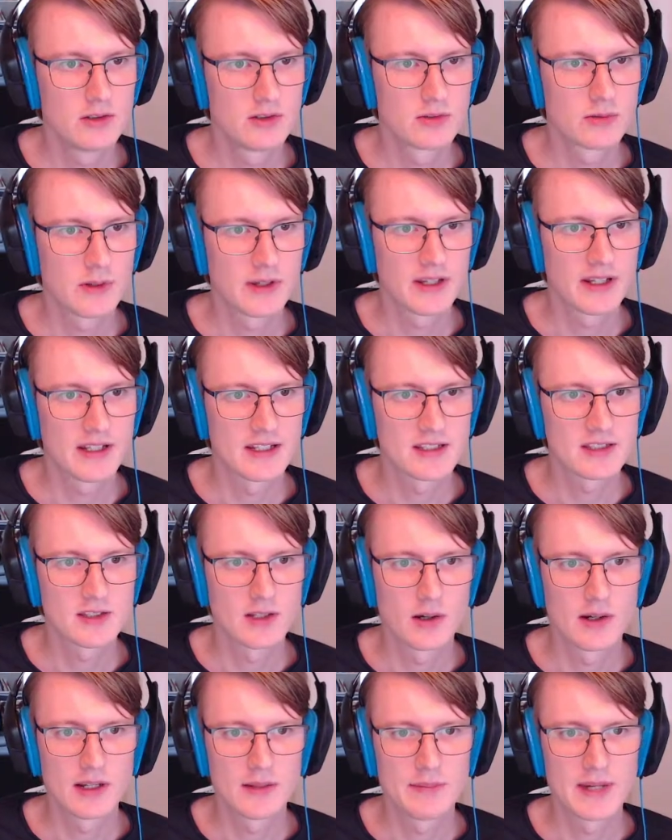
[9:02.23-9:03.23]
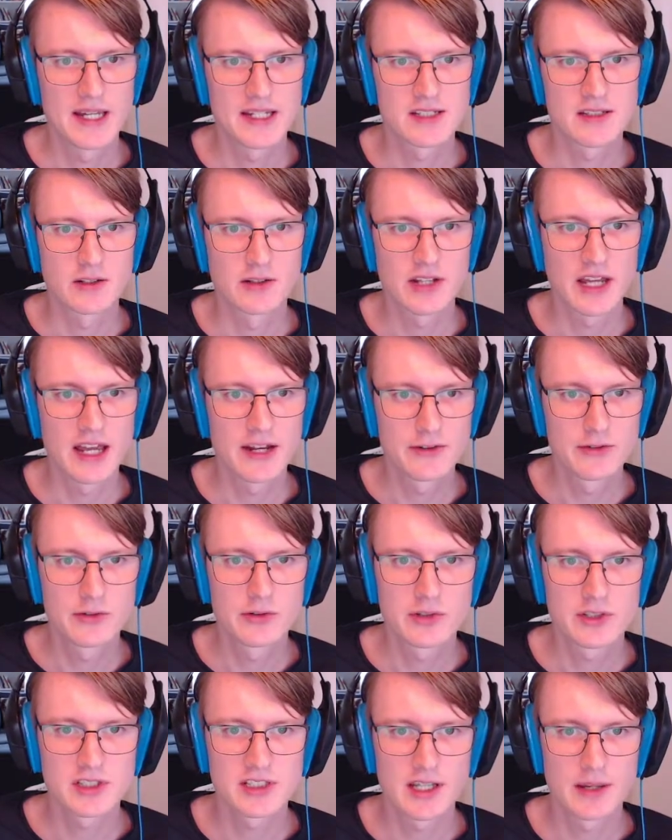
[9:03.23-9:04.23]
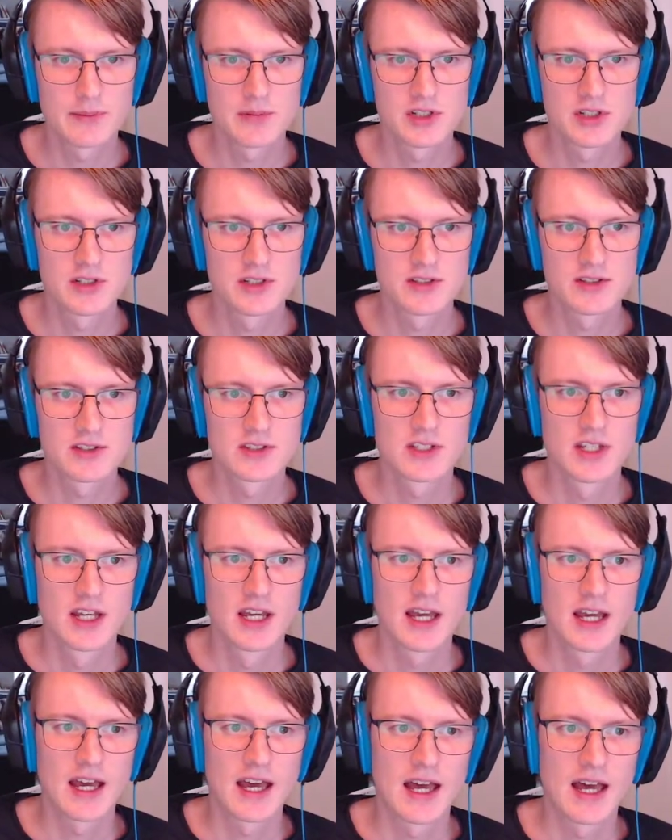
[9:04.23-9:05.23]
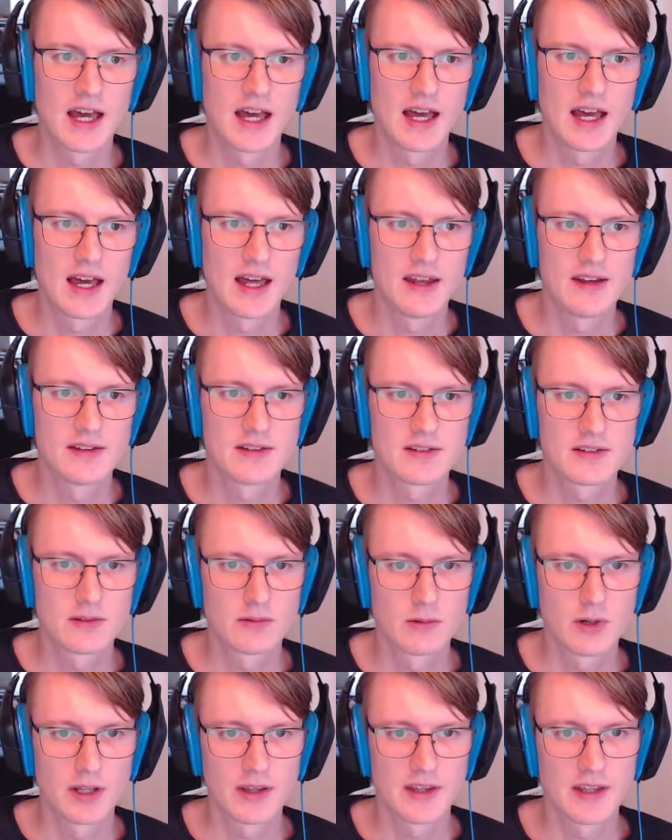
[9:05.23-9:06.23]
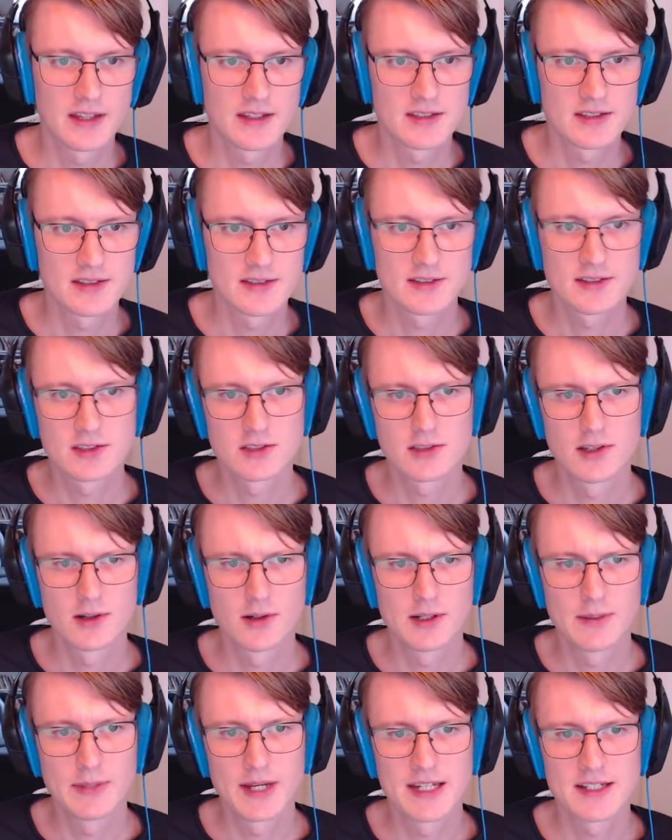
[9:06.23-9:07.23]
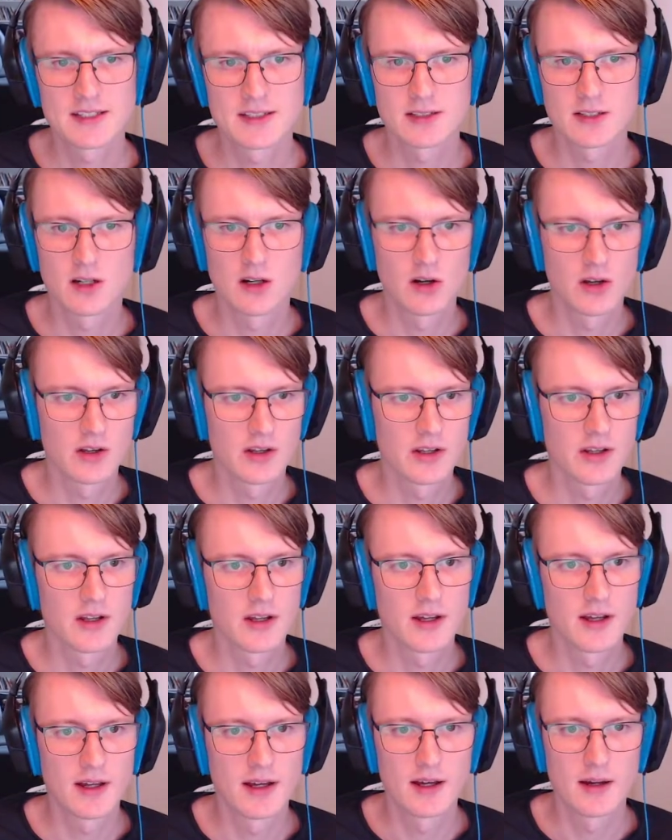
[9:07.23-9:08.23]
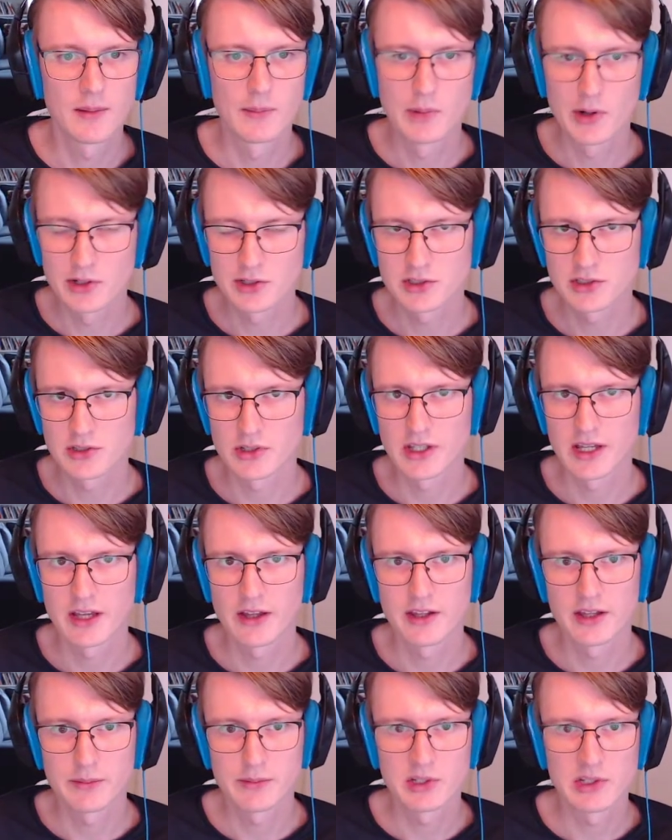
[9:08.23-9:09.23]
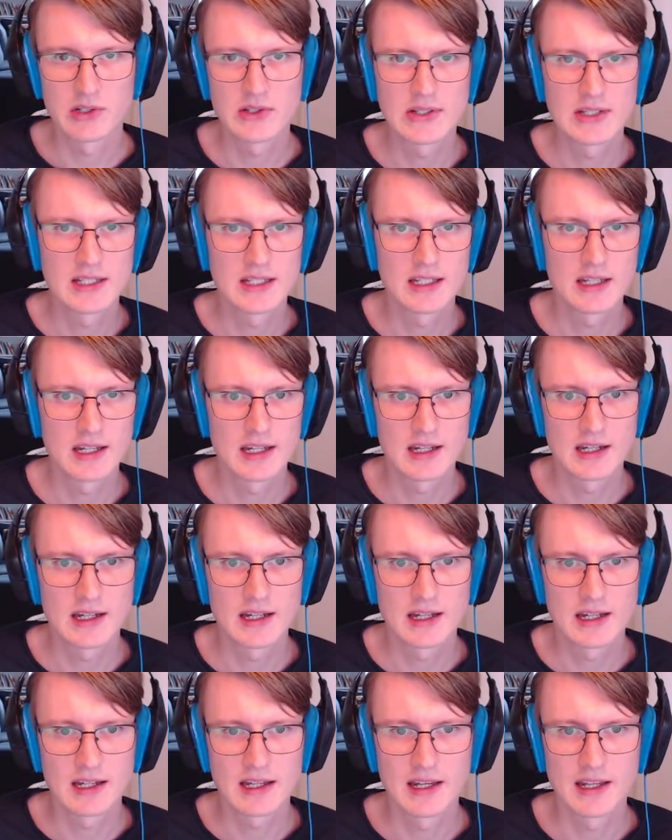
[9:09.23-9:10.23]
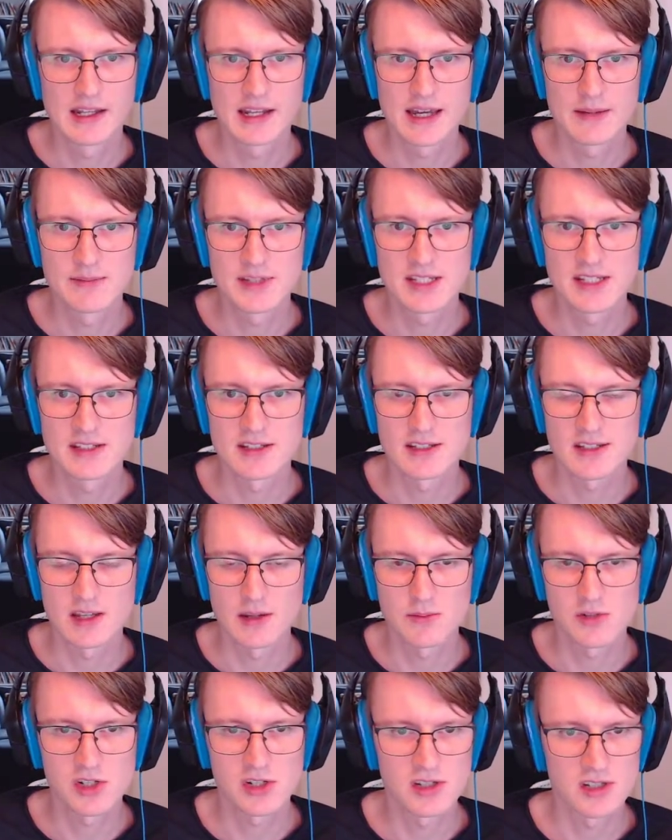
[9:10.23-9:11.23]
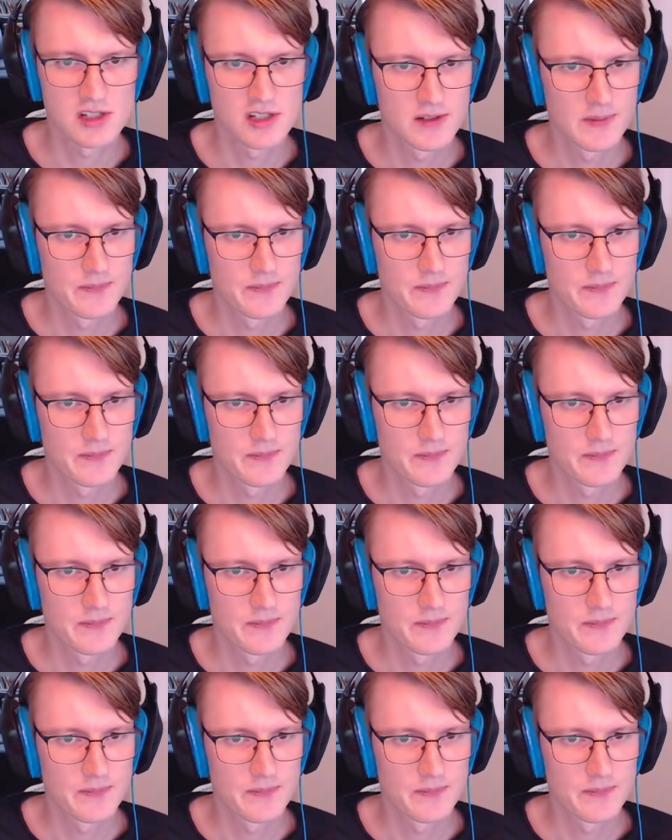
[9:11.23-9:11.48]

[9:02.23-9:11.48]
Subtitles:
one that is solely based on n-true assumptions, and one that's solely based on module LWE and MSIS assumptions.